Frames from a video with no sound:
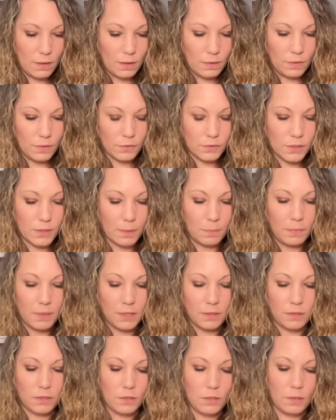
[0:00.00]
There's something
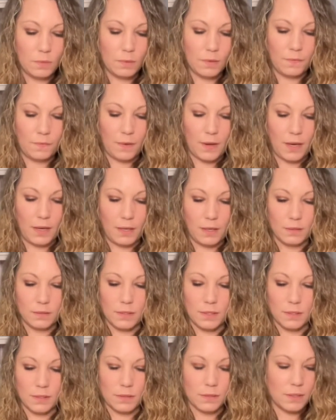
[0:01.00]
to do with
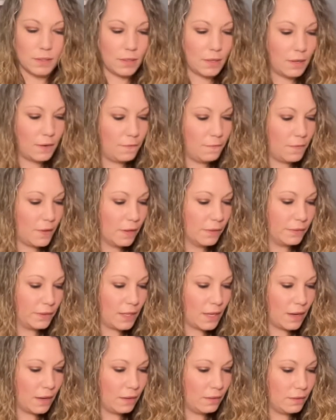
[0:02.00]
finances, and I felt
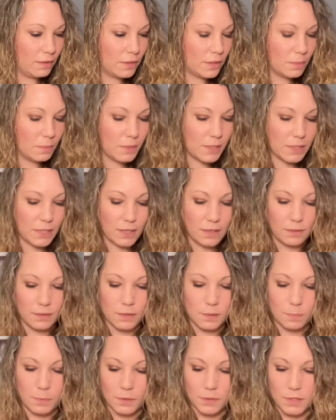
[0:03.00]
that. It's almost like this
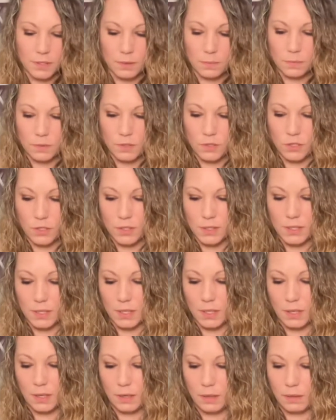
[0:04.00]
person was just
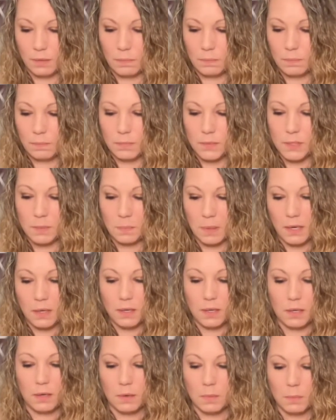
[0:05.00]
like
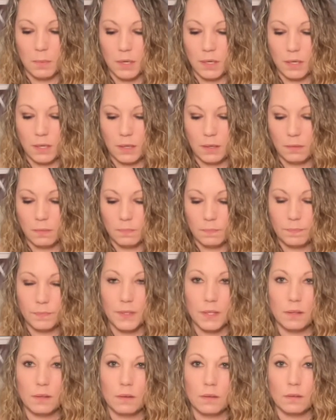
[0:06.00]
spending your money
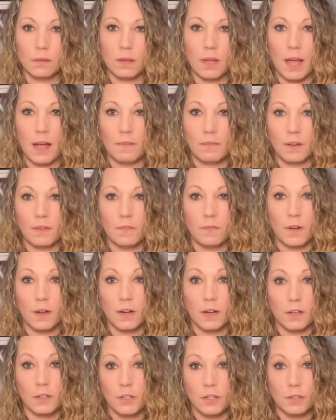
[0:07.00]
or having fun
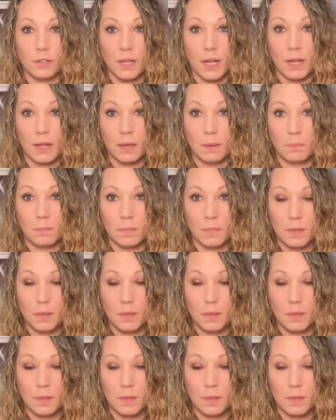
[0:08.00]
on your dime,